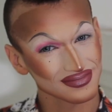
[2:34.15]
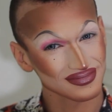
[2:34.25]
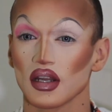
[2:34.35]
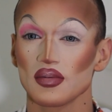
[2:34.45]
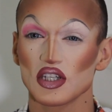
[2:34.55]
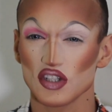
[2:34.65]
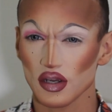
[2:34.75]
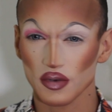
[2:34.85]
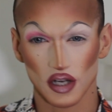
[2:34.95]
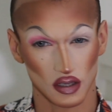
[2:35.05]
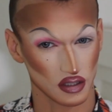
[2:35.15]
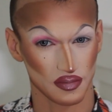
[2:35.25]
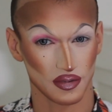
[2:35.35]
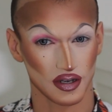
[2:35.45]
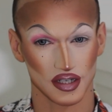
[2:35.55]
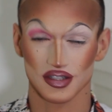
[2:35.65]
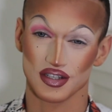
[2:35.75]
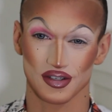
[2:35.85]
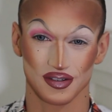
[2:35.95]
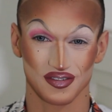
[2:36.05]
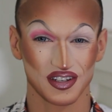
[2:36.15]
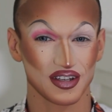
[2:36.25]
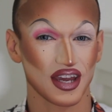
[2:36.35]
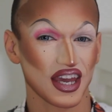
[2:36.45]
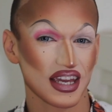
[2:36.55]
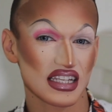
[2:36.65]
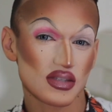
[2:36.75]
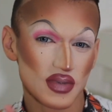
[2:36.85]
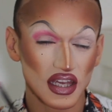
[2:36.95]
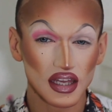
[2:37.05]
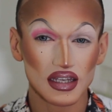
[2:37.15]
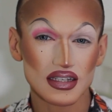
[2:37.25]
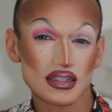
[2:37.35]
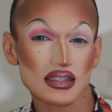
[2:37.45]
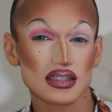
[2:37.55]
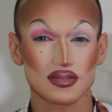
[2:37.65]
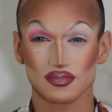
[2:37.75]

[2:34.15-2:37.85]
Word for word: And I made sure I put a lip on too for you guys because